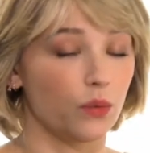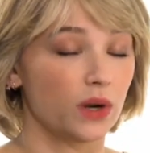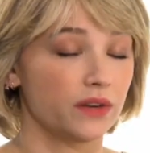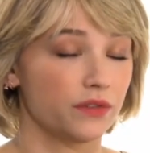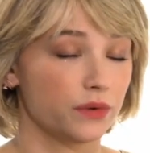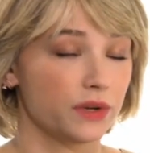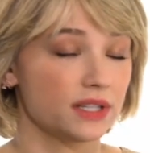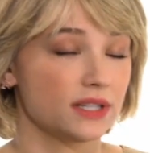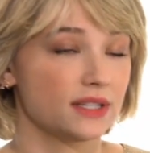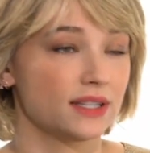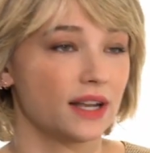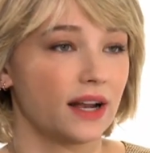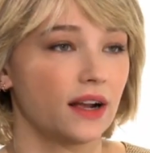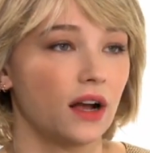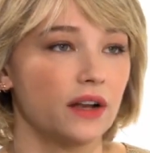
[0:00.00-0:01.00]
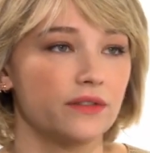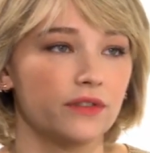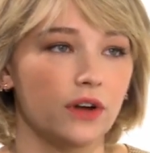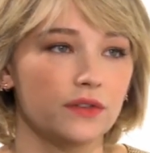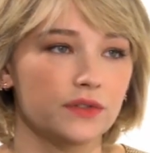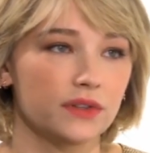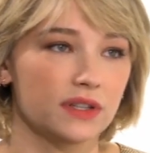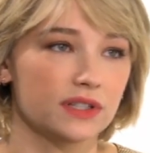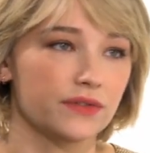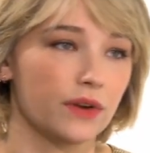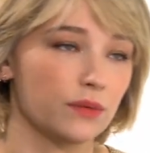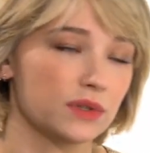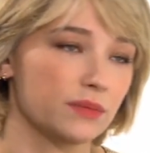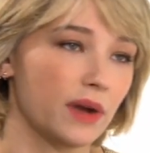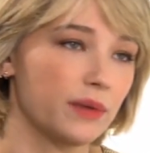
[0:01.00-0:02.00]
One of the reasons that I got involved with this
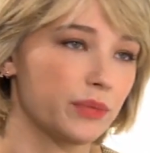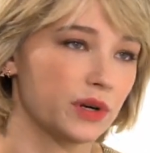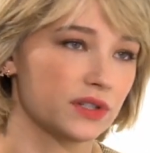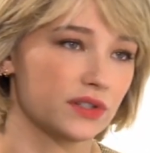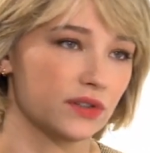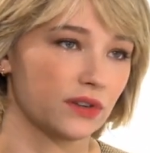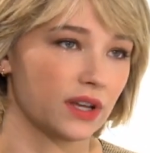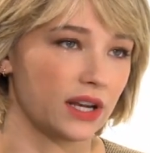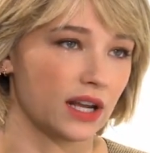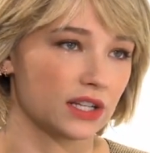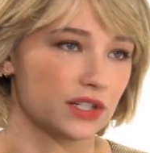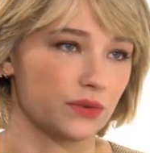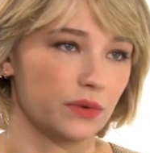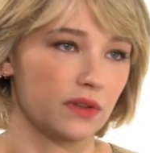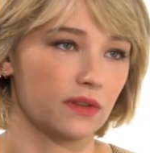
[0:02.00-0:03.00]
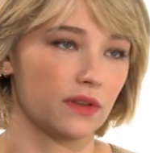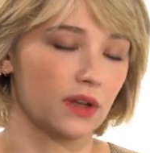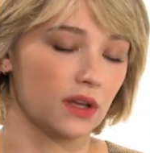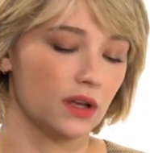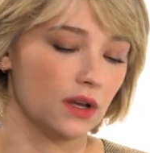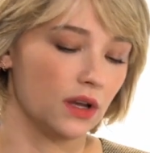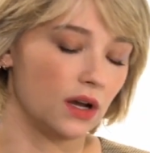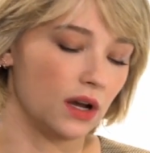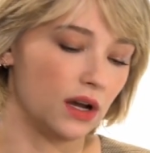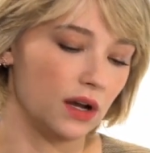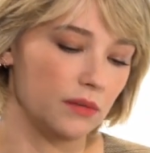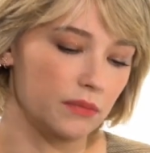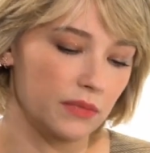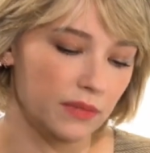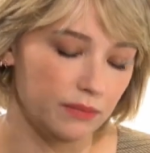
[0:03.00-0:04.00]
film was my personal connection
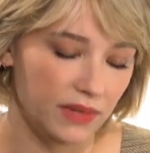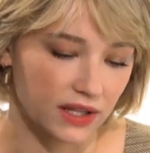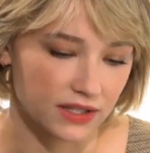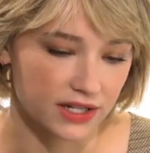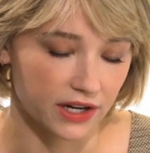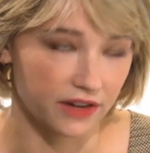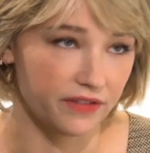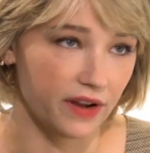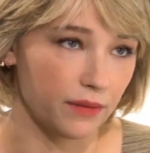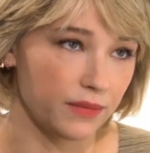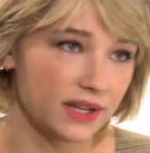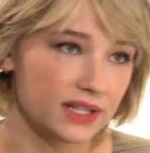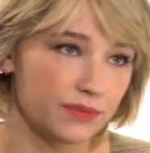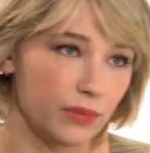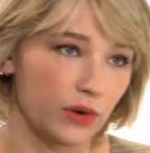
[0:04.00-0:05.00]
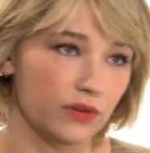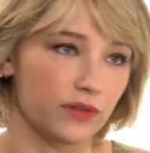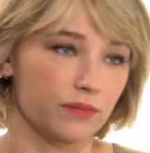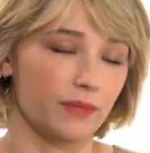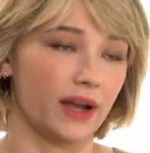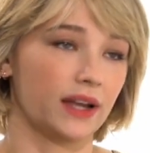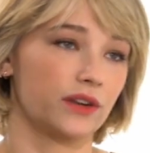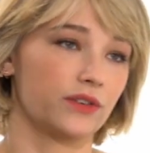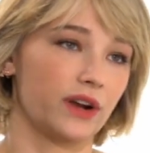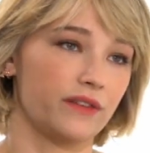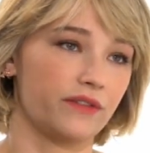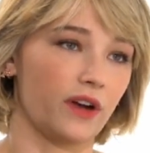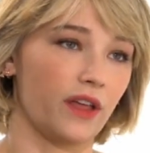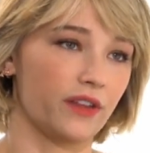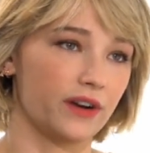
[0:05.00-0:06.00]
with military families. Both my
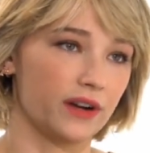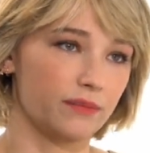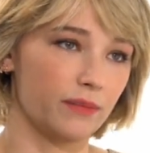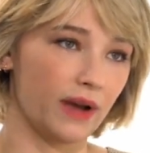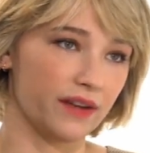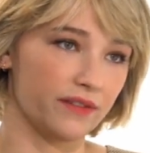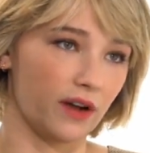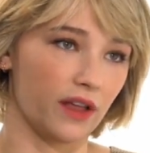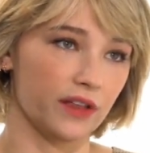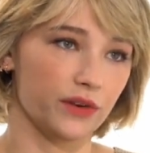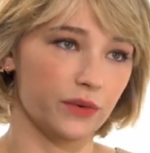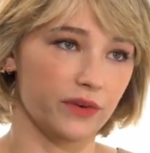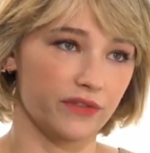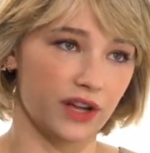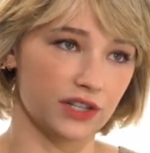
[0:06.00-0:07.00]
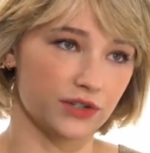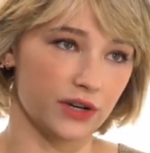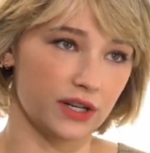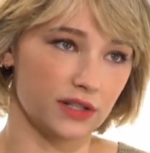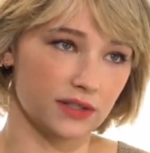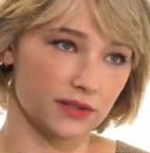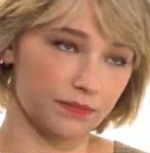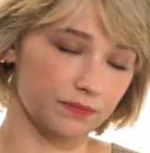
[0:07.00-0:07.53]
grandfather and my father were veterans.